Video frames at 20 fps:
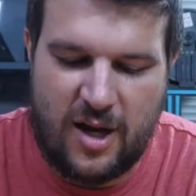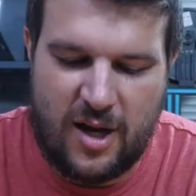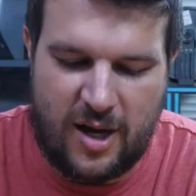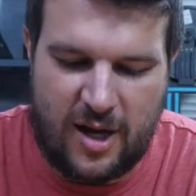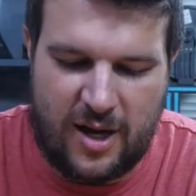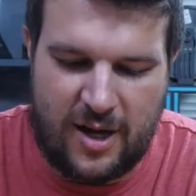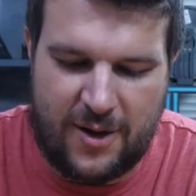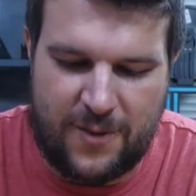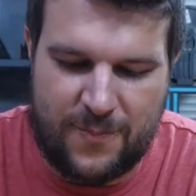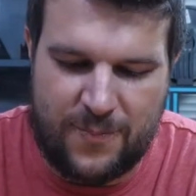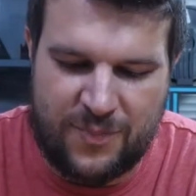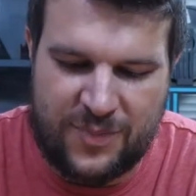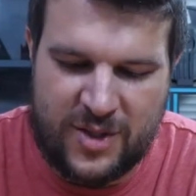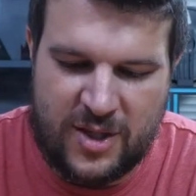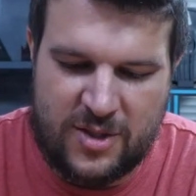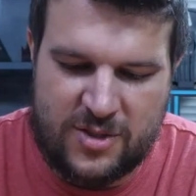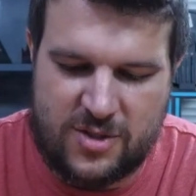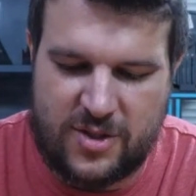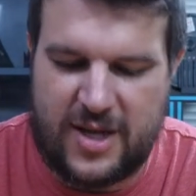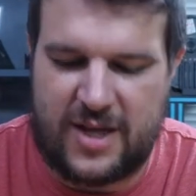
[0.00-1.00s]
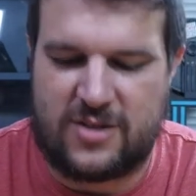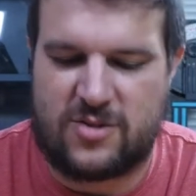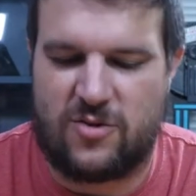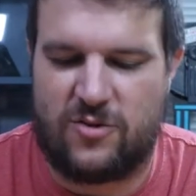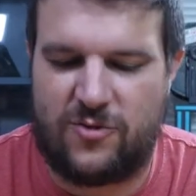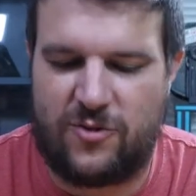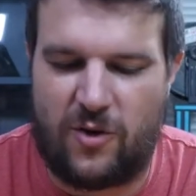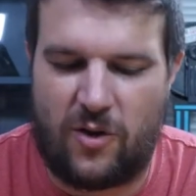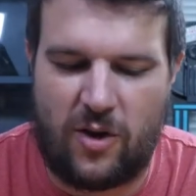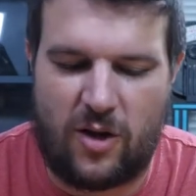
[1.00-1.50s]
So
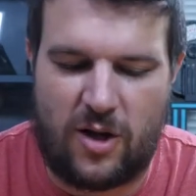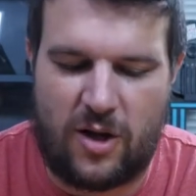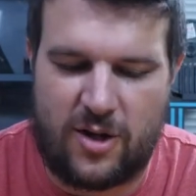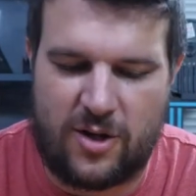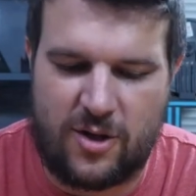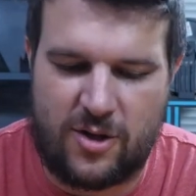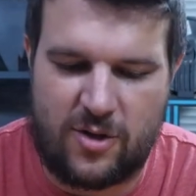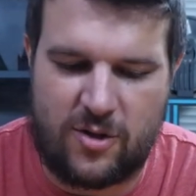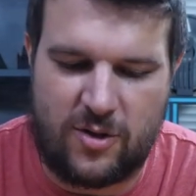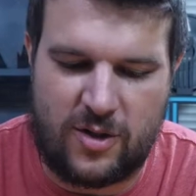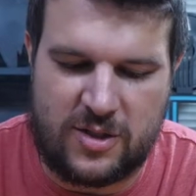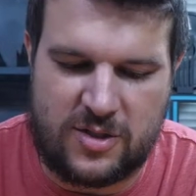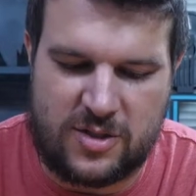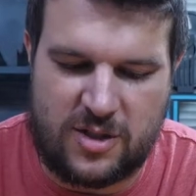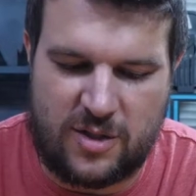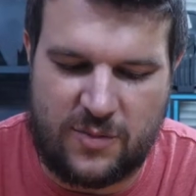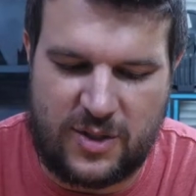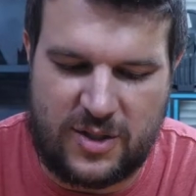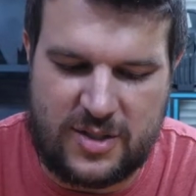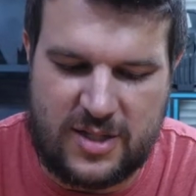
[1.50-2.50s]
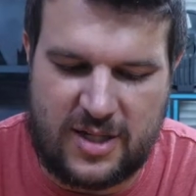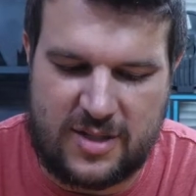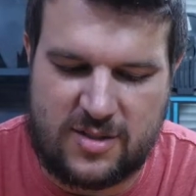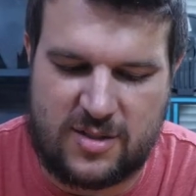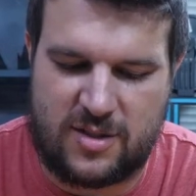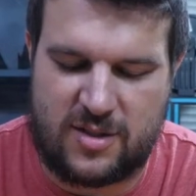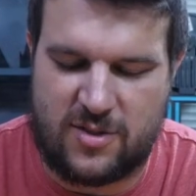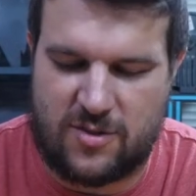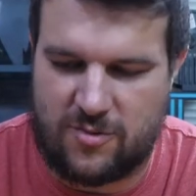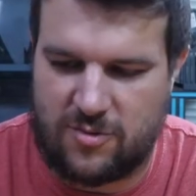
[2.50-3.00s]
full auto is going to be
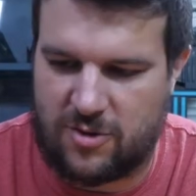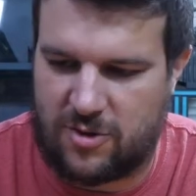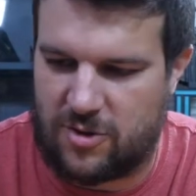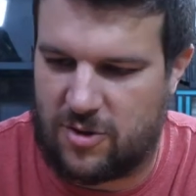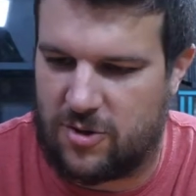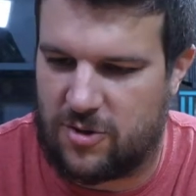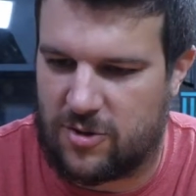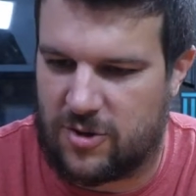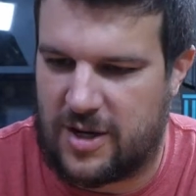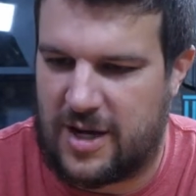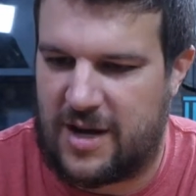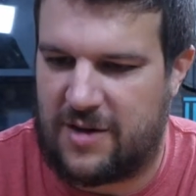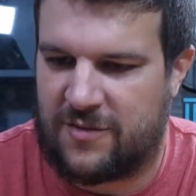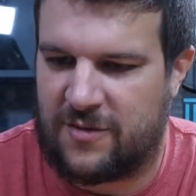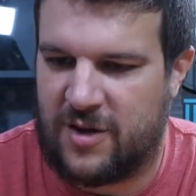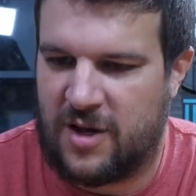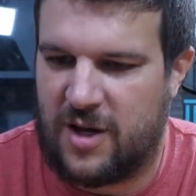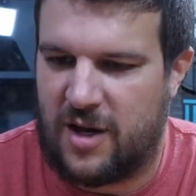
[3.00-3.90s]
tested through the chronograph.